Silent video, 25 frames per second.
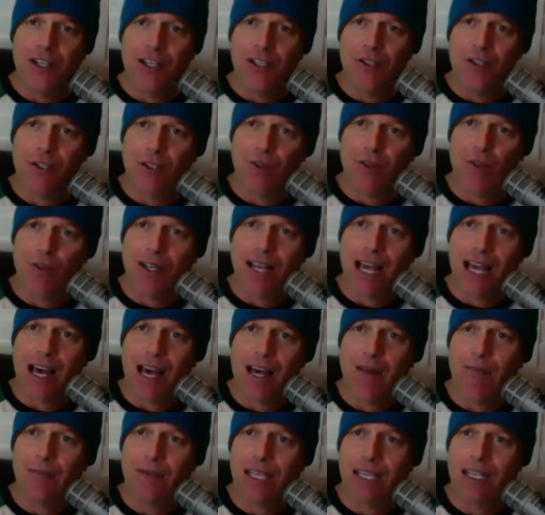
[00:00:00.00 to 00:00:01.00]
Juice Guru
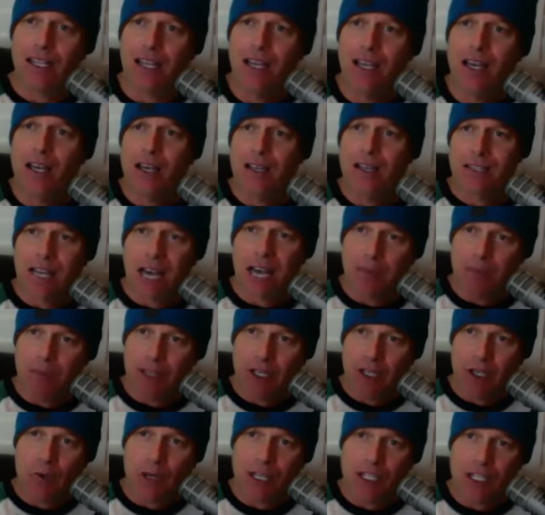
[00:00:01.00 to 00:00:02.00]
Academy, type in
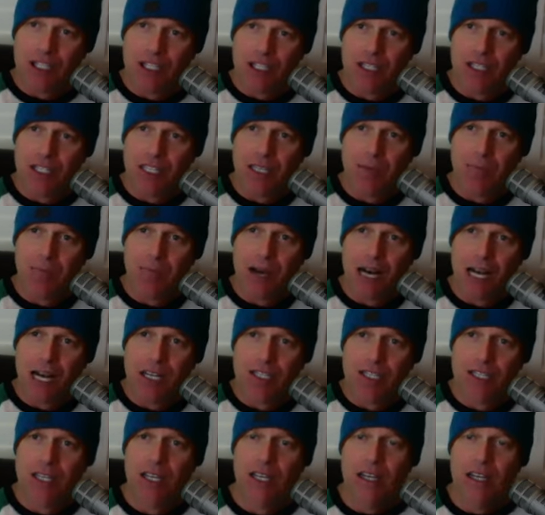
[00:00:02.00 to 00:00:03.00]
your questions in the
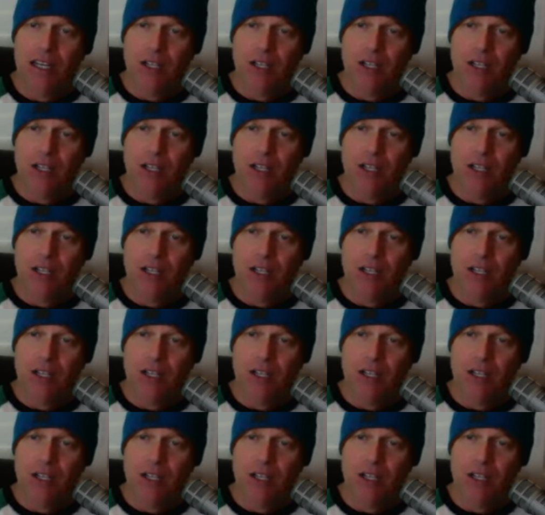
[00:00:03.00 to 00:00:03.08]
box.